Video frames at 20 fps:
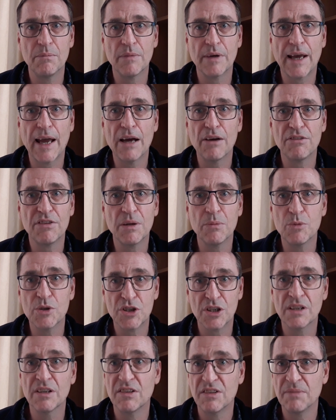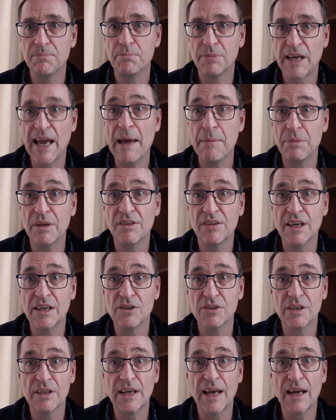calcium, which can be seen
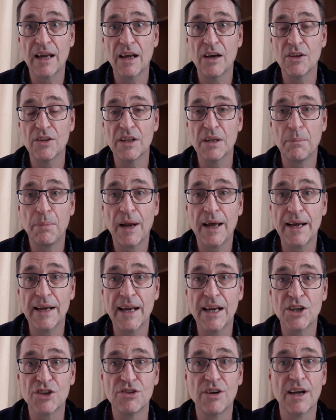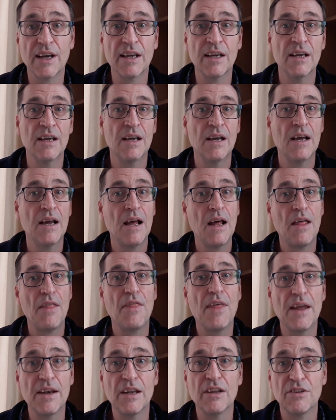on the plain X-ray,
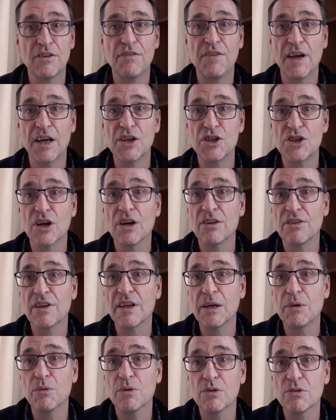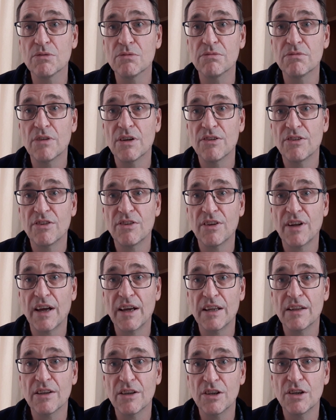then there's a fair chance he will
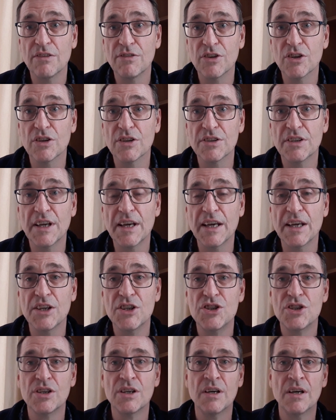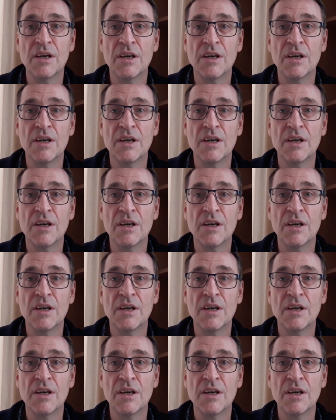say that you've got DISH.